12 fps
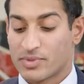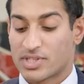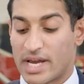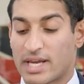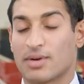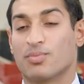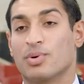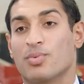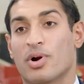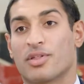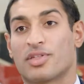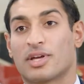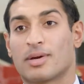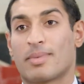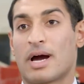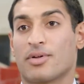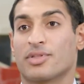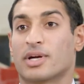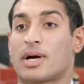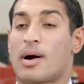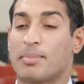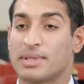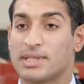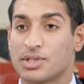Second, we'd want to think about the
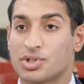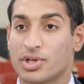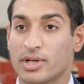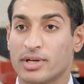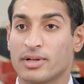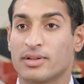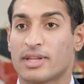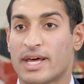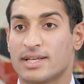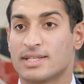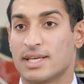competition that is